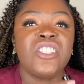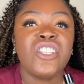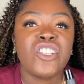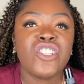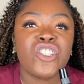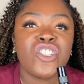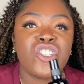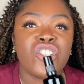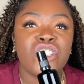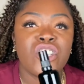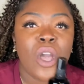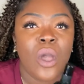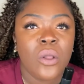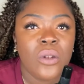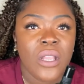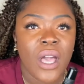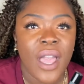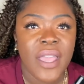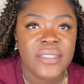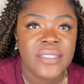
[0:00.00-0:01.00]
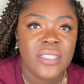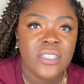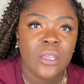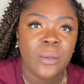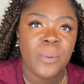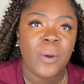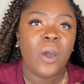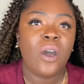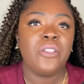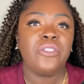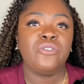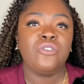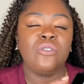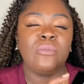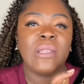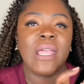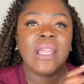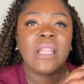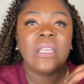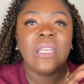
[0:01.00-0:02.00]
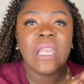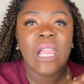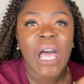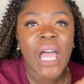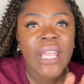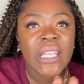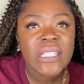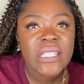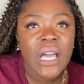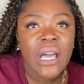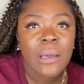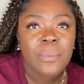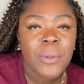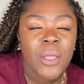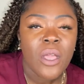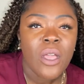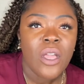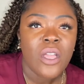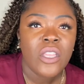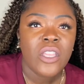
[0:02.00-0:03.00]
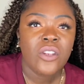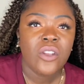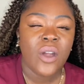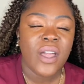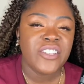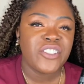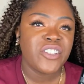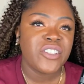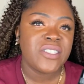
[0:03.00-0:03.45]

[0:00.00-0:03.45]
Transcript: looks so nice in your bathroom, like lined up, you know, as your